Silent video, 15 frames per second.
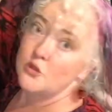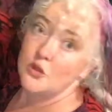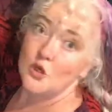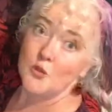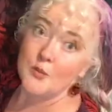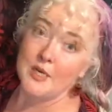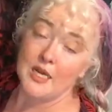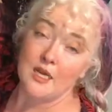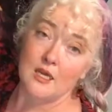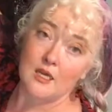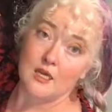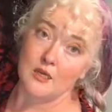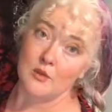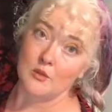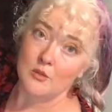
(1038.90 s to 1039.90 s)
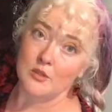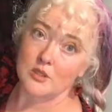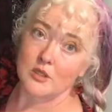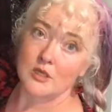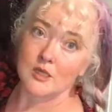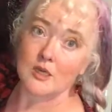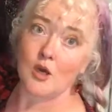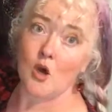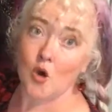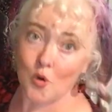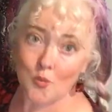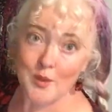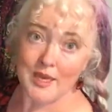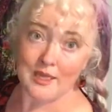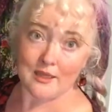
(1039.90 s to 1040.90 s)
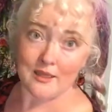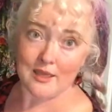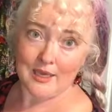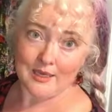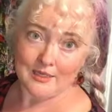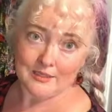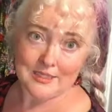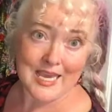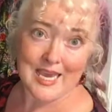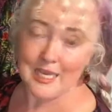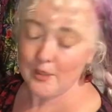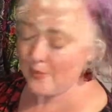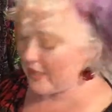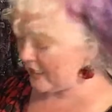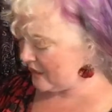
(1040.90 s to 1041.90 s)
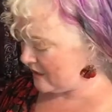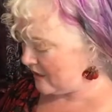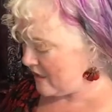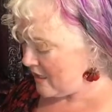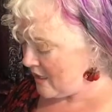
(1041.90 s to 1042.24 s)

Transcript: so many cute homemade things, handmade.